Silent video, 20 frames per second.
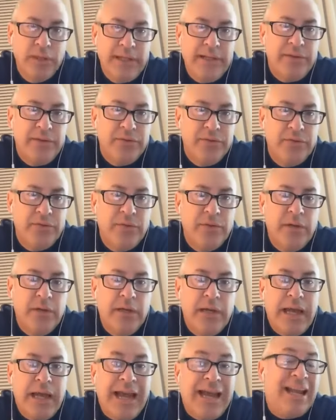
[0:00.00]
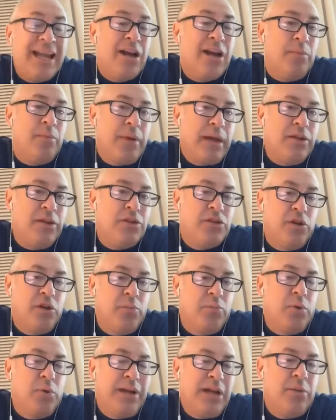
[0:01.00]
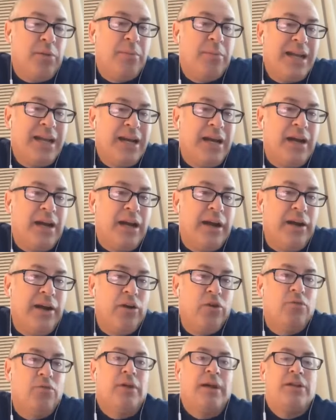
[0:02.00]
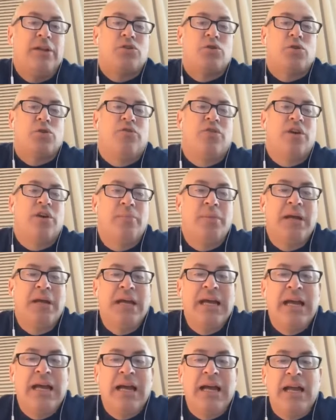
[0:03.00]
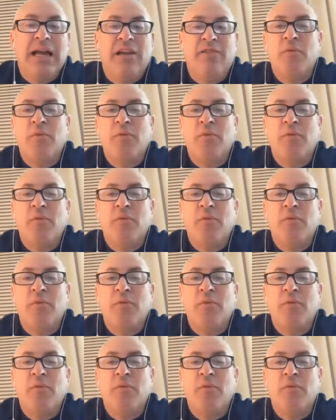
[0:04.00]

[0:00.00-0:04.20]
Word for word: is mm-hmm. and, how, and to your point how many i hire right so if i'm if